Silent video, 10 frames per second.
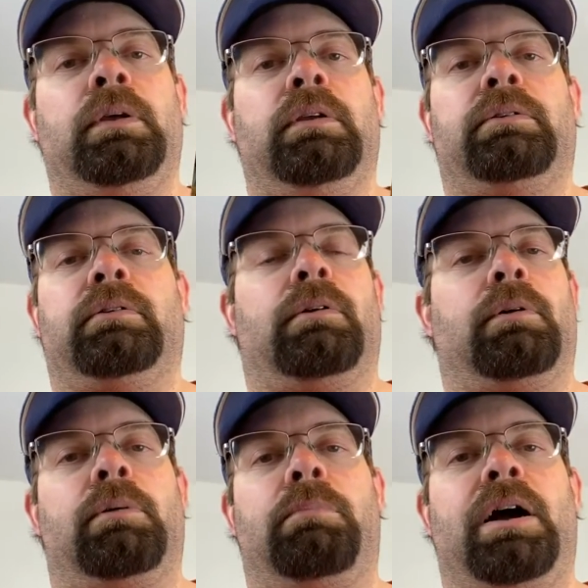So I'm
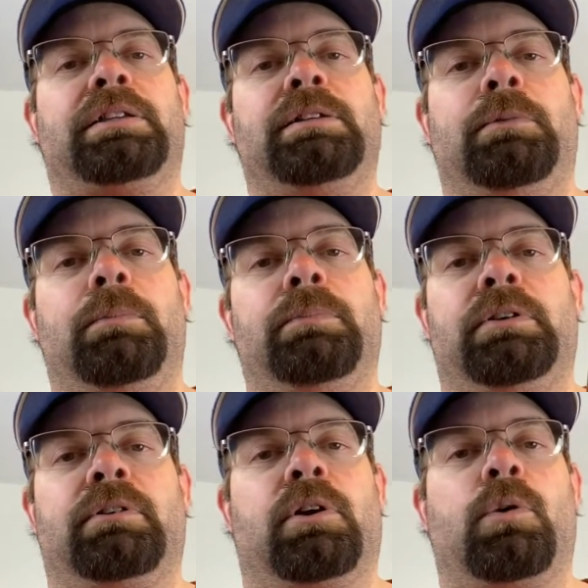going to box him up. He's
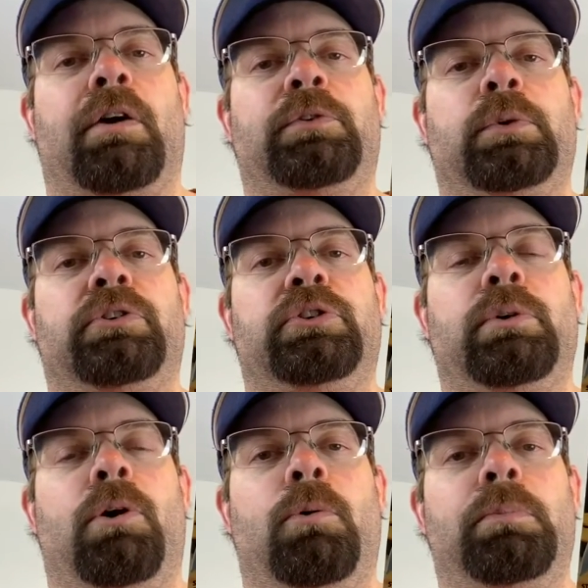going to go off to his new
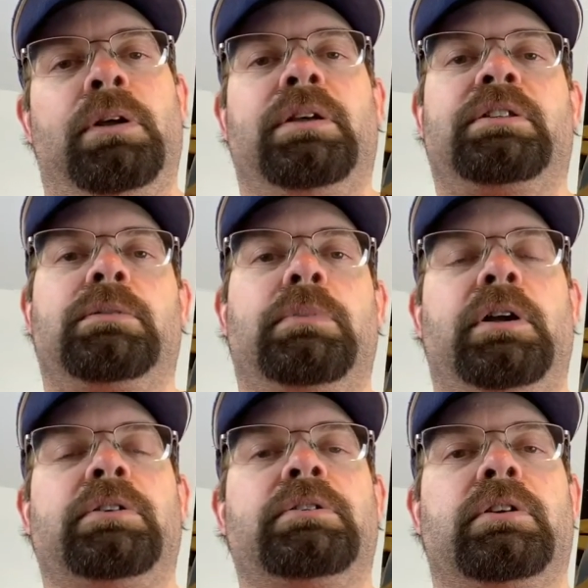home. Somebody
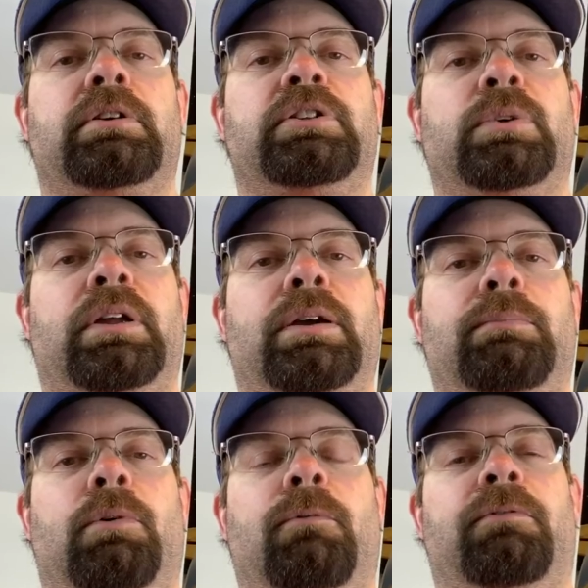else is going to enjoy him,
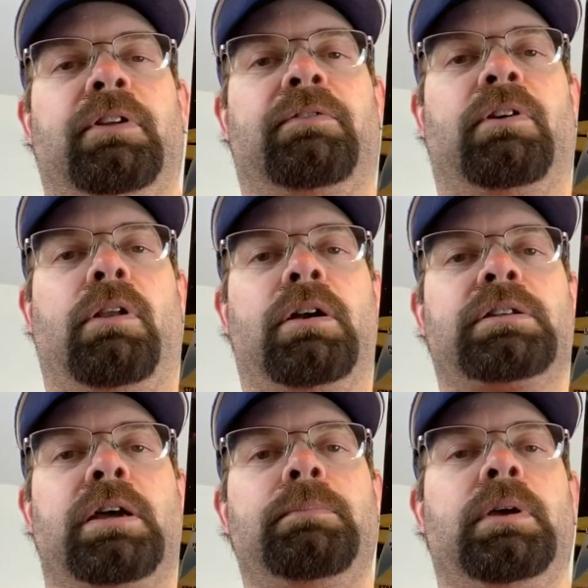hopefully for a long
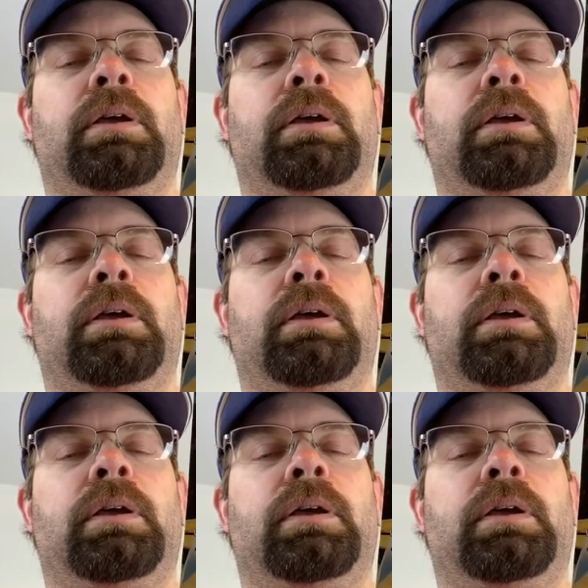time.